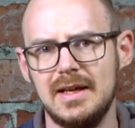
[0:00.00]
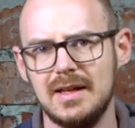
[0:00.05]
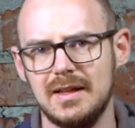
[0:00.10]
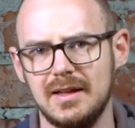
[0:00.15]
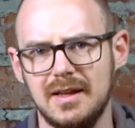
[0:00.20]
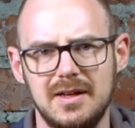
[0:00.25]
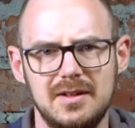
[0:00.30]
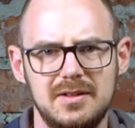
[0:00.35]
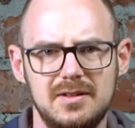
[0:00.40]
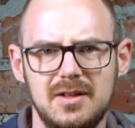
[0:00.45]

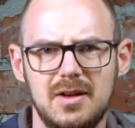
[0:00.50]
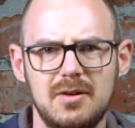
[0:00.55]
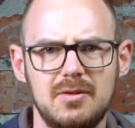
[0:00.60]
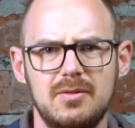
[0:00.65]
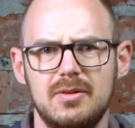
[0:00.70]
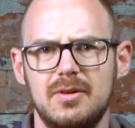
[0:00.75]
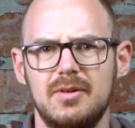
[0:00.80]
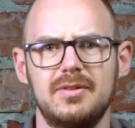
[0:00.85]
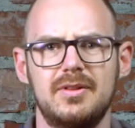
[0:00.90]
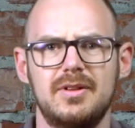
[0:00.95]
Like,
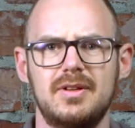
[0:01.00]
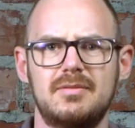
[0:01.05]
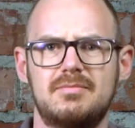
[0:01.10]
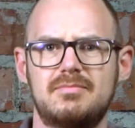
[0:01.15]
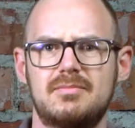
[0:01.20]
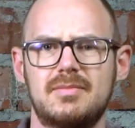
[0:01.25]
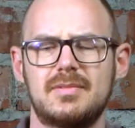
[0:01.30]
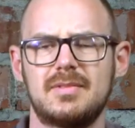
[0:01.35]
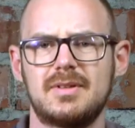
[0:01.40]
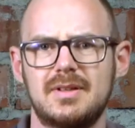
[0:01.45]
no other
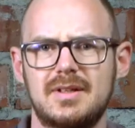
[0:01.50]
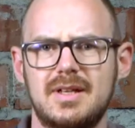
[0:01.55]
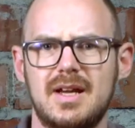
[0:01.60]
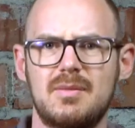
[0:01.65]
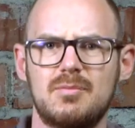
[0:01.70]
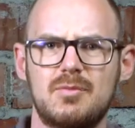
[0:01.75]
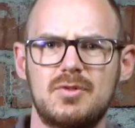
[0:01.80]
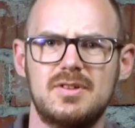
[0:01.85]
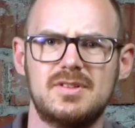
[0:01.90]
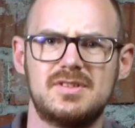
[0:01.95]

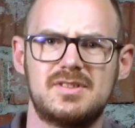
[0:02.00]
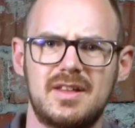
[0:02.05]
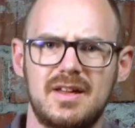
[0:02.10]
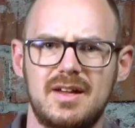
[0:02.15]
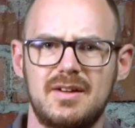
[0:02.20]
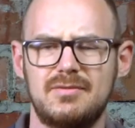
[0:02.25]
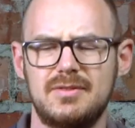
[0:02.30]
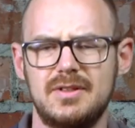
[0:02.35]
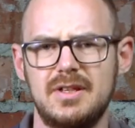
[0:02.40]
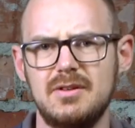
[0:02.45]
cameras that
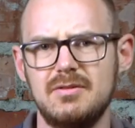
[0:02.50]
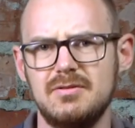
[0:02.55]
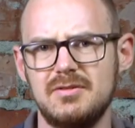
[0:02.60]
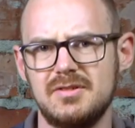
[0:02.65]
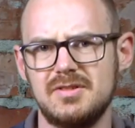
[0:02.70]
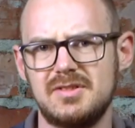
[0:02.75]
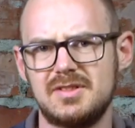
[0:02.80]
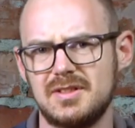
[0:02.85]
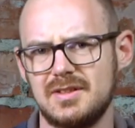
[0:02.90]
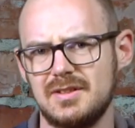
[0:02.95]
I've
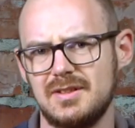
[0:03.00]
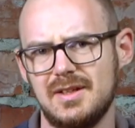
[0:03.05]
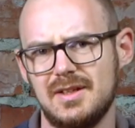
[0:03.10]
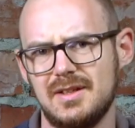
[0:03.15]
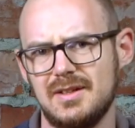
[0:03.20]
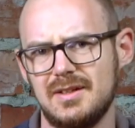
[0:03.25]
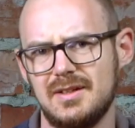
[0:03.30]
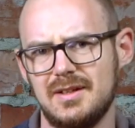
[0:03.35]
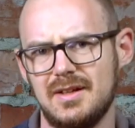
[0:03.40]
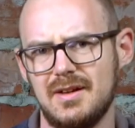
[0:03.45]
used
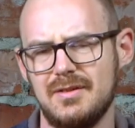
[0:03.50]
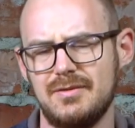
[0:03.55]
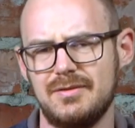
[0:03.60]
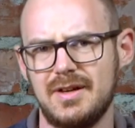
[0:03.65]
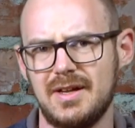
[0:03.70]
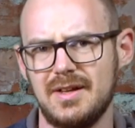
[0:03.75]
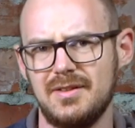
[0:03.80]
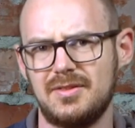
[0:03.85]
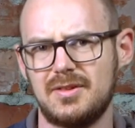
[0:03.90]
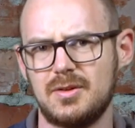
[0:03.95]
have
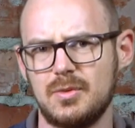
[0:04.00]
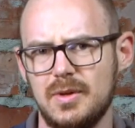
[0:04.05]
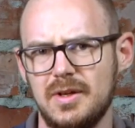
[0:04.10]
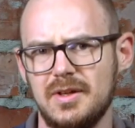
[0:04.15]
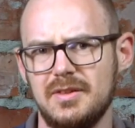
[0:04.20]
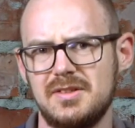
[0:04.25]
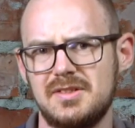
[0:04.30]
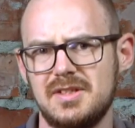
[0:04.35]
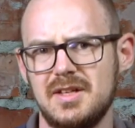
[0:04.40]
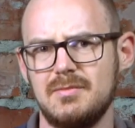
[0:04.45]
had quite
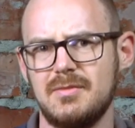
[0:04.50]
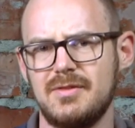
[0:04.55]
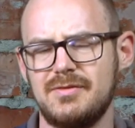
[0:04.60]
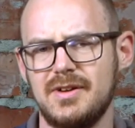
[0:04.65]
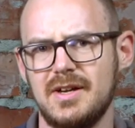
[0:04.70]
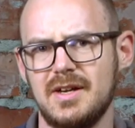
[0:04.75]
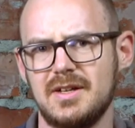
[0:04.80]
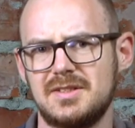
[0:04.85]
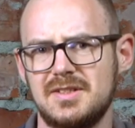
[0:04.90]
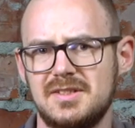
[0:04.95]
the same
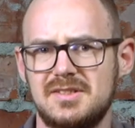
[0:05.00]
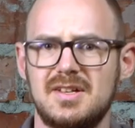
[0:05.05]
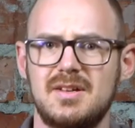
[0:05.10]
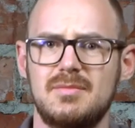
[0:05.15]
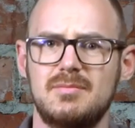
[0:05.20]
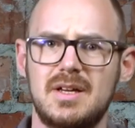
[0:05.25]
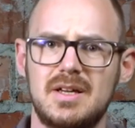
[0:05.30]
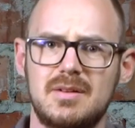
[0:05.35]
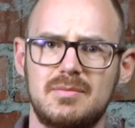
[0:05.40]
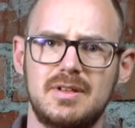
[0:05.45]
effect, except
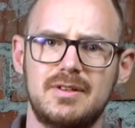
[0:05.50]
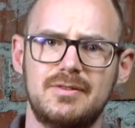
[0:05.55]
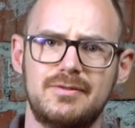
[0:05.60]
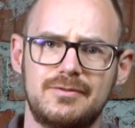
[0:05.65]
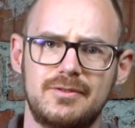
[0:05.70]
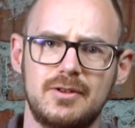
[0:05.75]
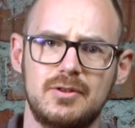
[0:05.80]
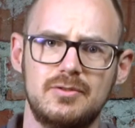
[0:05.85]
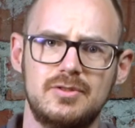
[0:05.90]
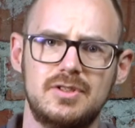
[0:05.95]
maybe
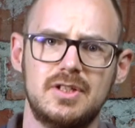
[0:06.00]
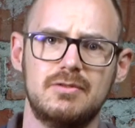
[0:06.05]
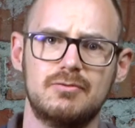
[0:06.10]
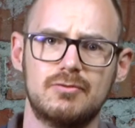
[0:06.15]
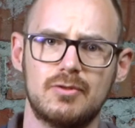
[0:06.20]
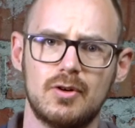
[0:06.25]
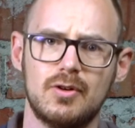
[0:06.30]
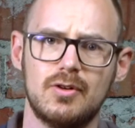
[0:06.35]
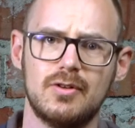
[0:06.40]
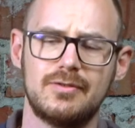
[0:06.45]
Fuji
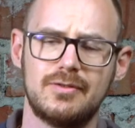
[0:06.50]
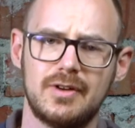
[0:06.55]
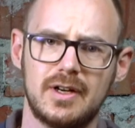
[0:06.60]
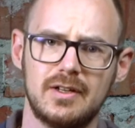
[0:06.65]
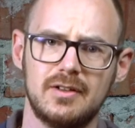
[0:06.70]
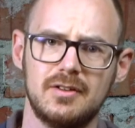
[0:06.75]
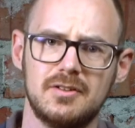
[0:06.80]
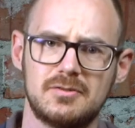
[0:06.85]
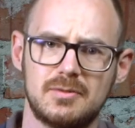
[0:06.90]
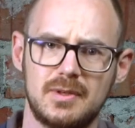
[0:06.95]
RAW
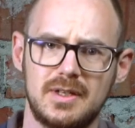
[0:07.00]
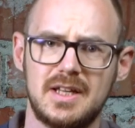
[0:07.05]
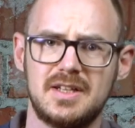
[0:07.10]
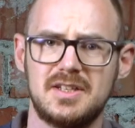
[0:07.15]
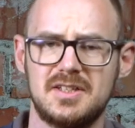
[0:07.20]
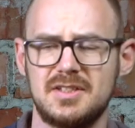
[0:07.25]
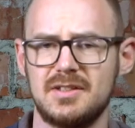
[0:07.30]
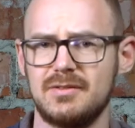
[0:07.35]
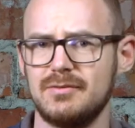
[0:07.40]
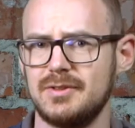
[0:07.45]
files when
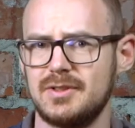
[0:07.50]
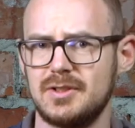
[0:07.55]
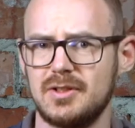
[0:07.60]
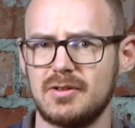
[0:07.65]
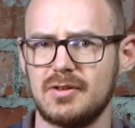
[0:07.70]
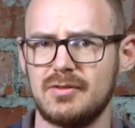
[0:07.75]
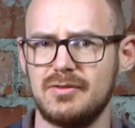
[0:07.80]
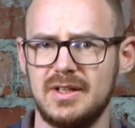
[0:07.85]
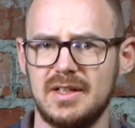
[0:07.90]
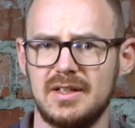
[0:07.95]
editing
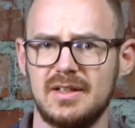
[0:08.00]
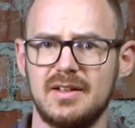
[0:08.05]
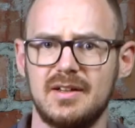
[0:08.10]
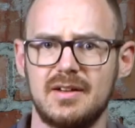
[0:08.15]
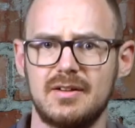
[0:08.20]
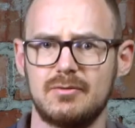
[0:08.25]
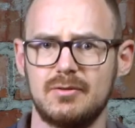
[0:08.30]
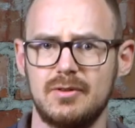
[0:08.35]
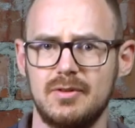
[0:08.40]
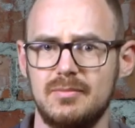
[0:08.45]
photography in
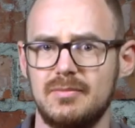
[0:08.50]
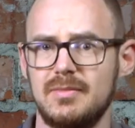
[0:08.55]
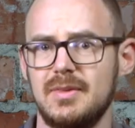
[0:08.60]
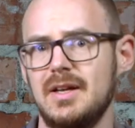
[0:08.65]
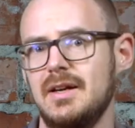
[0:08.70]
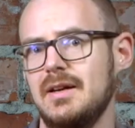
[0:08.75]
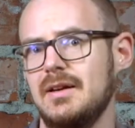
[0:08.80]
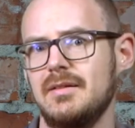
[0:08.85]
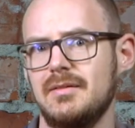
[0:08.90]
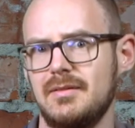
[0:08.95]
Lightroom.
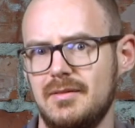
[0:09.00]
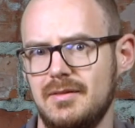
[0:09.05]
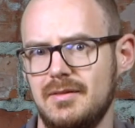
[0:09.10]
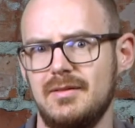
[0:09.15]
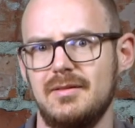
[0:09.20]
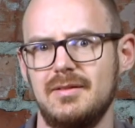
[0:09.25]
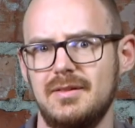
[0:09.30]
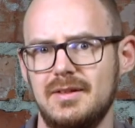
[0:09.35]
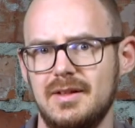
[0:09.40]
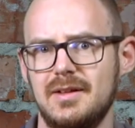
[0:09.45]
Like,
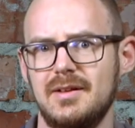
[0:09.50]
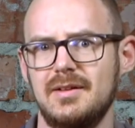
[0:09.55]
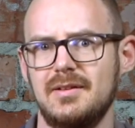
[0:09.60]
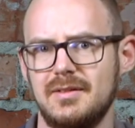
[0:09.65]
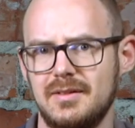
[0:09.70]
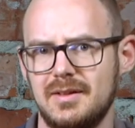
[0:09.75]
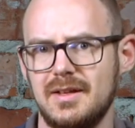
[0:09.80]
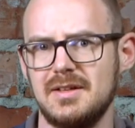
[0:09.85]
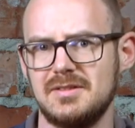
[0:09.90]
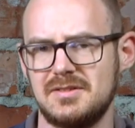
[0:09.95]
yeah,
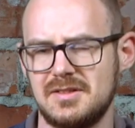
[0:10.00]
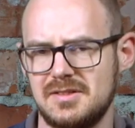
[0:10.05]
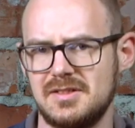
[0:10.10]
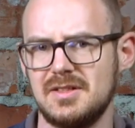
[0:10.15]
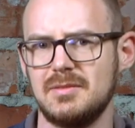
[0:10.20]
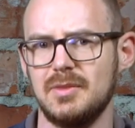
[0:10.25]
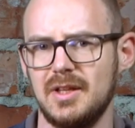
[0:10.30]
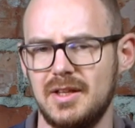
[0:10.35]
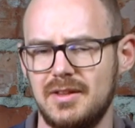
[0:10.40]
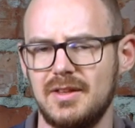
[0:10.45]
it's a
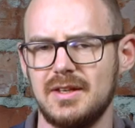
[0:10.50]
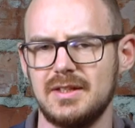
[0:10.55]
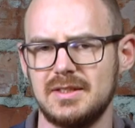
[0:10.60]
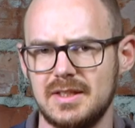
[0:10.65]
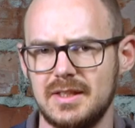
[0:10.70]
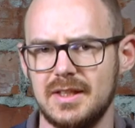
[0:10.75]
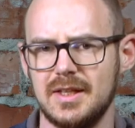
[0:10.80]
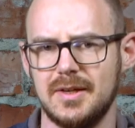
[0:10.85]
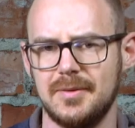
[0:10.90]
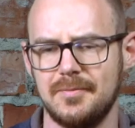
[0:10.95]
similar thing to
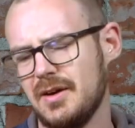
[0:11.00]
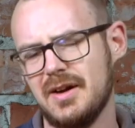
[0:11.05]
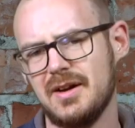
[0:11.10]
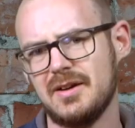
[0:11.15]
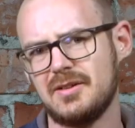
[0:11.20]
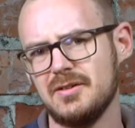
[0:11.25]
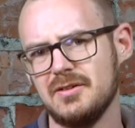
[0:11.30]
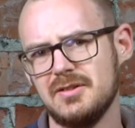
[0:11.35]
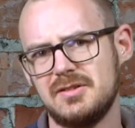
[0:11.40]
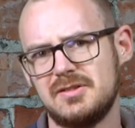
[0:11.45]
that. I
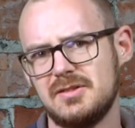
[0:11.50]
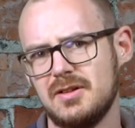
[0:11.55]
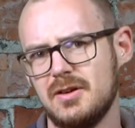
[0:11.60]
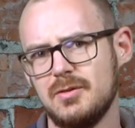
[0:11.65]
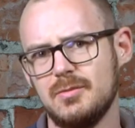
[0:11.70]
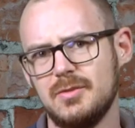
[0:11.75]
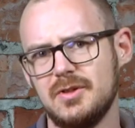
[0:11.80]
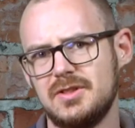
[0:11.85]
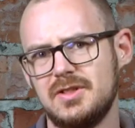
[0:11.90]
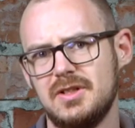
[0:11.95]
got so
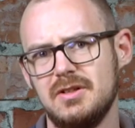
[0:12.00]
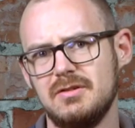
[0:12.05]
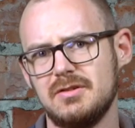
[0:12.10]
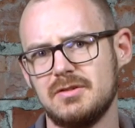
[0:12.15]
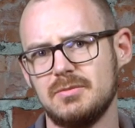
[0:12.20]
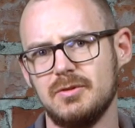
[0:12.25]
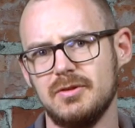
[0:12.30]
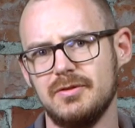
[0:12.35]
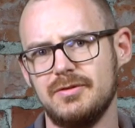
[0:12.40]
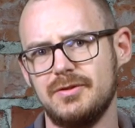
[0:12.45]
much
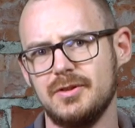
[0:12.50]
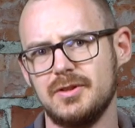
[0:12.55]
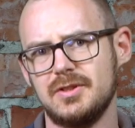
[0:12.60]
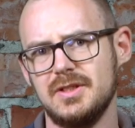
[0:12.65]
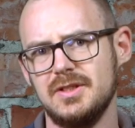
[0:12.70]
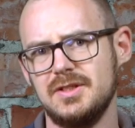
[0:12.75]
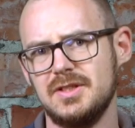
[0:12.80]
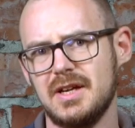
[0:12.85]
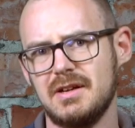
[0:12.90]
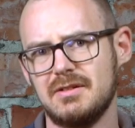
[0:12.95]
usable
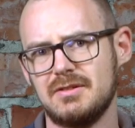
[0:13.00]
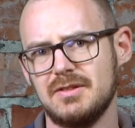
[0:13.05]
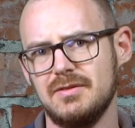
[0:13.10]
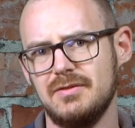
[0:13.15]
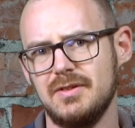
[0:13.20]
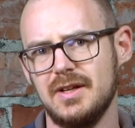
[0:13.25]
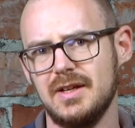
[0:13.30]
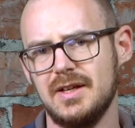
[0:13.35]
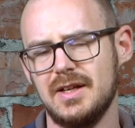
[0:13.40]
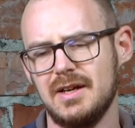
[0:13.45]
footage out of
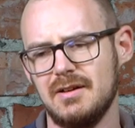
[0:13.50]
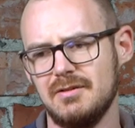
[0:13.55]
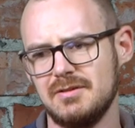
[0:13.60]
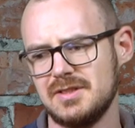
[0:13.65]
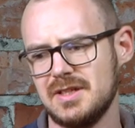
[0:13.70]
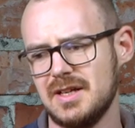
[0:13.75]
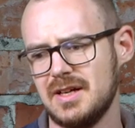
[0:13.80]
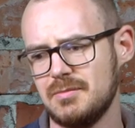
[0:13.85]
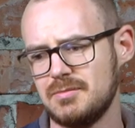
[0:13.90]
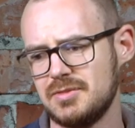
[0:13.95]
it. I was
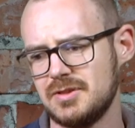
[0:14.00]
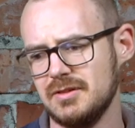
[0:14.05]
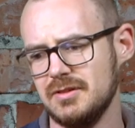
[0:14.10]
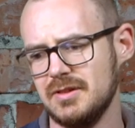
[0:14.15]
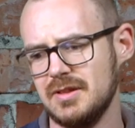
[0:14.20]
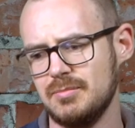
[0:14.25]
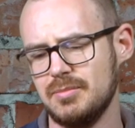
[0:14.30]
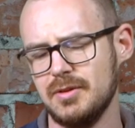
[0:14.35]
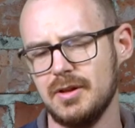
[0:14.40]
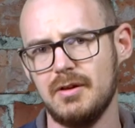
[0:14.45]

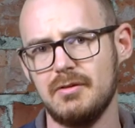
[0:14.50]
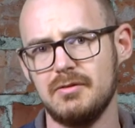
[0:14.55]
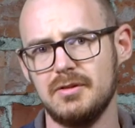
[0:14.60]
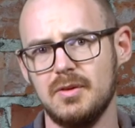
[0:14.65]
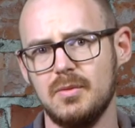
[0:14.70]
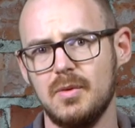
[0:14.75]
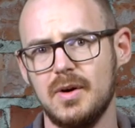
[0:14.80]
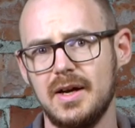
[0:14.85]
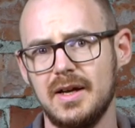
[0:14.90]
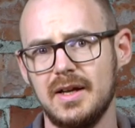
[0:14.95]
absolutely blown
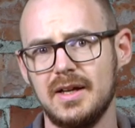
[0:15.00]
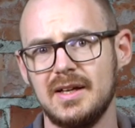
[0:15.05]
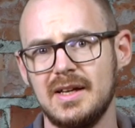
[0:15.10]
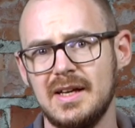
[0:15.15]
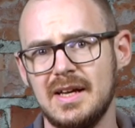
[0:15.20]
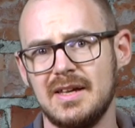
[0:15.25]
away.